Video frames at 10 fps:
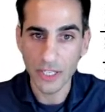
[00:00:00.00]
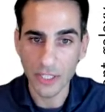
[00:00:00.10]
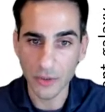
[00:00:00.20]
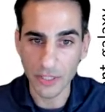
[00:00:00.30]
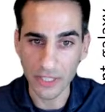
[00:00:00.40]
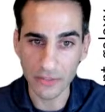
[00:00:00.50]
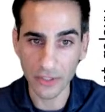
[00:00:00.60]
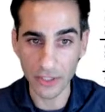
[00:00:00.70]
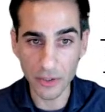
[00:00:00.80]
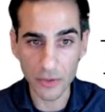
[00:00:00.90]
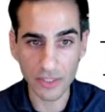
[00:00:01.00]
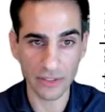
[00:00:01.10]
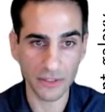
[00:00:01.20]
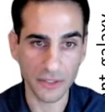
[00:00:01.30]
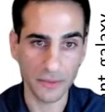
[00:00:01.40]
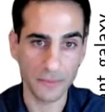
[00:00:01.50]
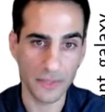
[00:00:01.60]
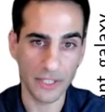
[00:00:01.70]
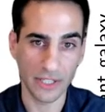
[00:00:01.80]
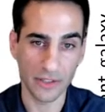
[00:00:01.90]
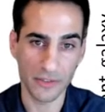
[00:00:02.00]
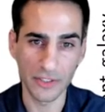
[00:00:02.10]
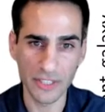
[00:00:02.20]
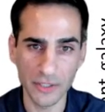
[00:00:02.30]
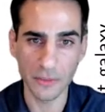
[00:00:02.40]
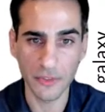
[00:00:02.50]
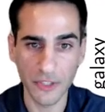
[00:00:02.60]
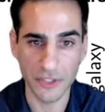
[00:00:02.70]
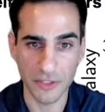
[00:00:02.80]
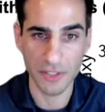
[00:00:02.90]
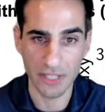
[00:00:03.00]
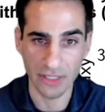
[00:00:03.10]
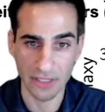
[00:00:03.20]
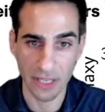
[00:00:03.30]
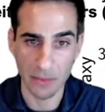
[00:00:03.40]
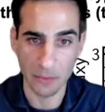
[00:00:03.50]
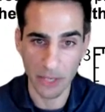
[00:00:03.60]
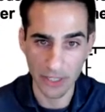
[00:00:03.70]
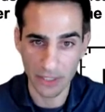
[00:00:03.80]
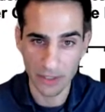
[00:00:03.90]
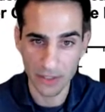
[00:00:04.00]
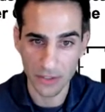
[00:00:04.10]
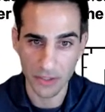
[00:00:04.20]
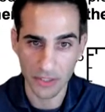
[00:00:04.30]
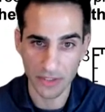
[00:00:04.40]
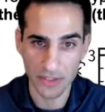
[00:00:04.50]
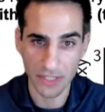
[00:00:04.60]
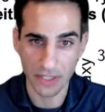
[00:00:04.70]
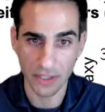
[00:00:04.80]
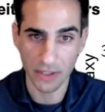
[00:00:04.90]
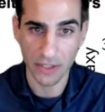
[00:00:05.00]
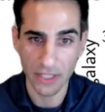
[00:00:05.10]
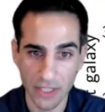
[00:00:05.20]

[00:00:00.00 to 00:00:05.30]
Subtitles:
you can even use other kind of continuum features like the Lyman break. So you can see here